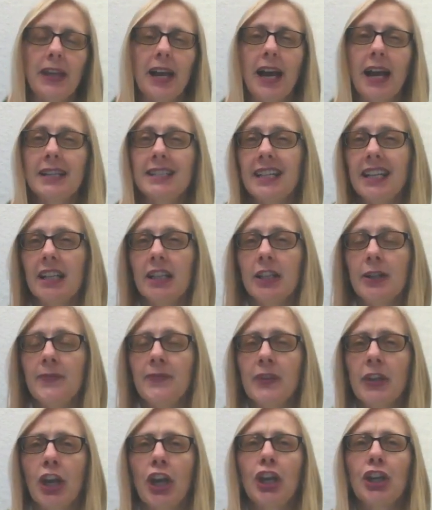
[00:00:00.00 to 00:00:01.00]
Ideally,
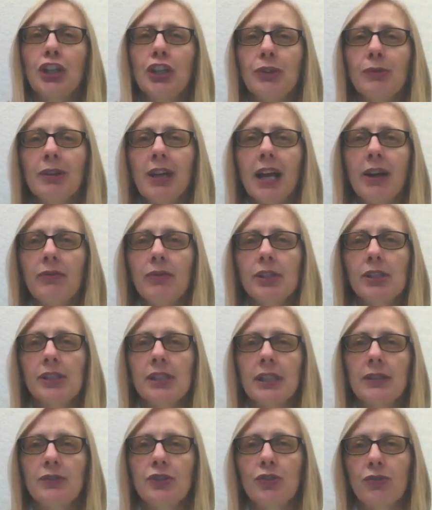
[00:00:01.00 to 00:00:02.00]
you would have
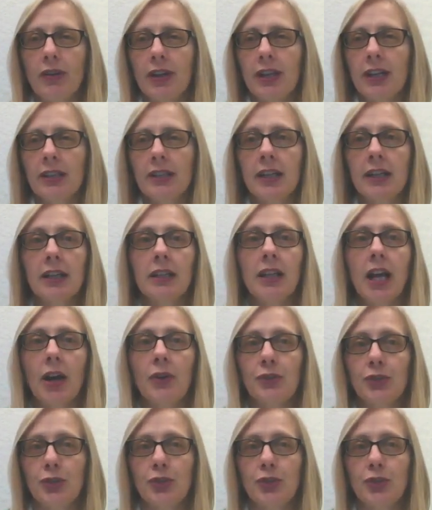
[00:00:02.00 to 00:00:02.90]
received training that allows you